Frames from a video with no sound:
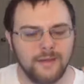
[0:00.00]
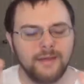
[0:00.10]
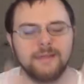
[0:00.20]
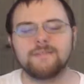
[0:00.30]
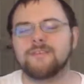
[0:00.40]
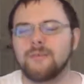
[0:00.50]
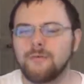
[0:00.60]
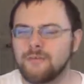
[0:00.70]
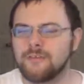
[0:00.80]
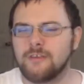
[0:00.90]
and some
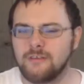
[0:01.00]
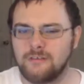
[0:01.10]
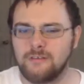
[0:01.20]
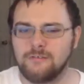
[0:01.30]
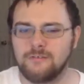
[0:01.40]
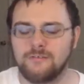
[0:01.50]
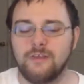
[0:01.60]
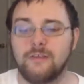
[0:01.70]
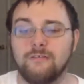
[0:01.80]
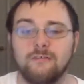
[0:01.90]
of its conditions,
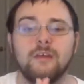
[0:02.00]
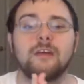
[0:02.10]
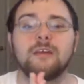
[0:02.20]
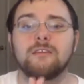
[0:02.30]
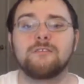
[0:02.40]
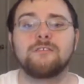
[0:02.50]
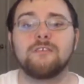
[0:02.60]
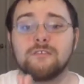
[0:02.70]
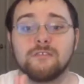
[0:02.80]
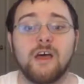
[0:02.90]
like if his
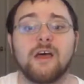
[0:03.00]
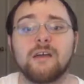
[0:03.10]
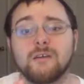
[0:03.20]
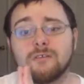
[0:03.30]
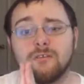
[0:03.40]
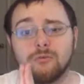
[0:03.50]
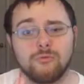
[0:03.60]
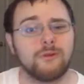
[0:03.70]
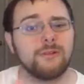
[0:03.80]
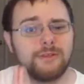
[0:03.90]
desire to
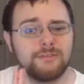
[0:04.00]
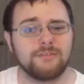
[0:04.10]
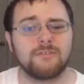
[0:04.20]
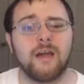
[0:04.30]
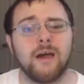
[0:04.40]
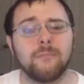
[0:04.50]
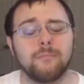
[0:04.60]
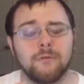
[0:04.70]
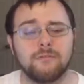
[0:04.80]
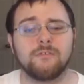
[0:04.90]
really stop
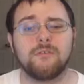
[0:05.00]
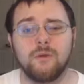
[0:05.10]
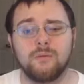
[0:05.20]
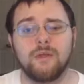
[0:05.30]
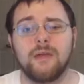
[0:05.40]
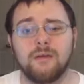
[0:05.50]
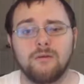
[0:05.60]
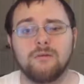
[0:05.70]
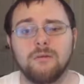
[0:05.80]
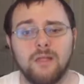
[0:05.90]
and slow
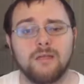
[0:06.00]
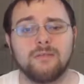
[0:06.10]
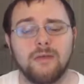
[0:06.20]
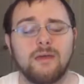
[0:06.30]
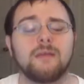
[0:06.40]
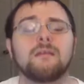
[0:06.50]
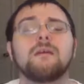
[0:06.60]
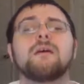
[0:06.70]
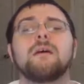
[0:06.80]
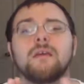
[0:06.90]
down like that
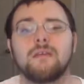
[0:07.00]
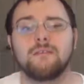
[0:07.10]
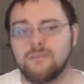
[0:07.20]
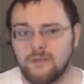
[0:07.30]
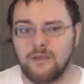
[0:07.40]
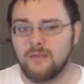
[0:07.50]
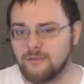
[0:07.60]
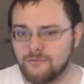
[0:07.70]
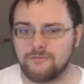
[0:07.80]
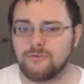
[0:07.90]
is
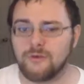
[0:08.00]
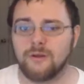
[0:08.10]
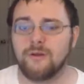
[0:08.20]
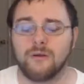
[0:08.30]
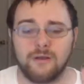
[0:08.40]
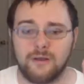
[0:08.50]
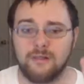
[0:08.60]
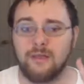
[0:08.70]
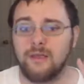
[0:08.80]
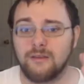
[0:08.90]
its trigger, and it
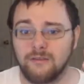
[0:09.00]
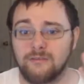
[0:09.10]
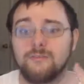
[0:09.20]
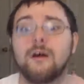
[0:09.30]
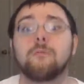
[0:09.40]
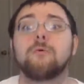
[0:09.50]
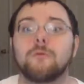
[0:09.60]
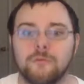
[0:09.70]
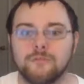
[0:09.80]
like doubles